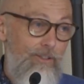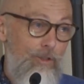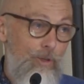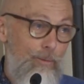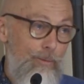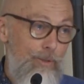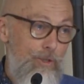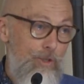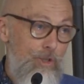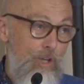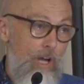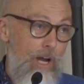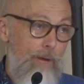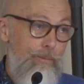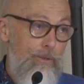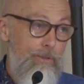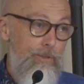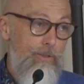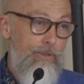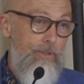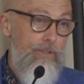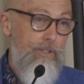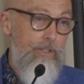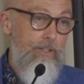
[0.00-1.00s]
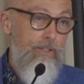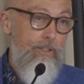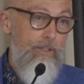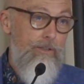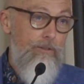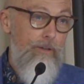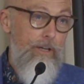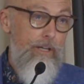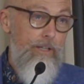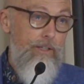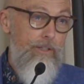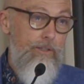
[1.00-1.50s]
Thomas Chalmers, in a
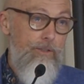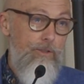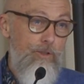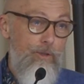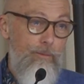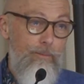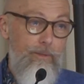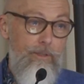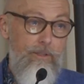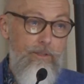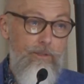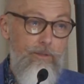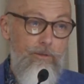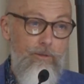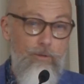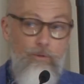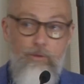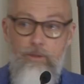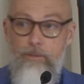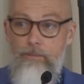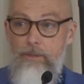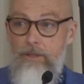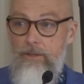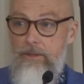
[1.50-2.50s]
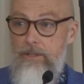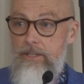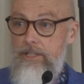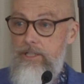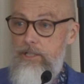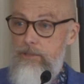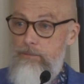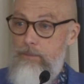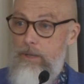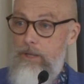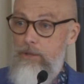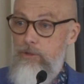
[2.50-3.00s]
great sermon, talked about the
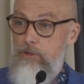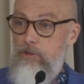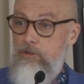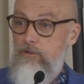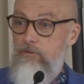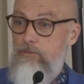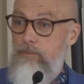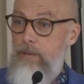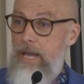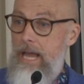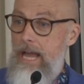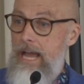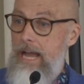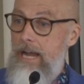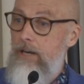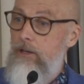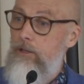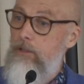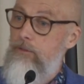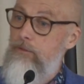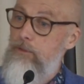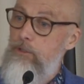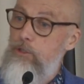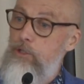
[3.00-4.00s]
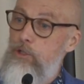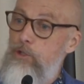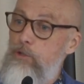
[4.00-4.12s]
expulsive power of a